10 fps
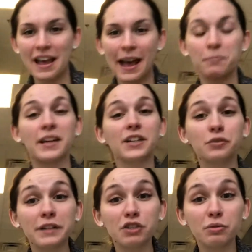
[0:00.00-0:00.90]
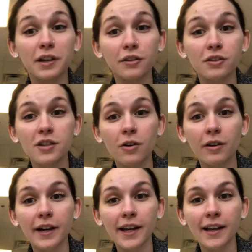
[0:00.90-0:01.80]
I'm ready to read you another
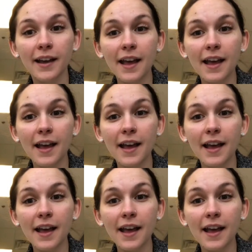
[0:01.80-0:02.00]
story.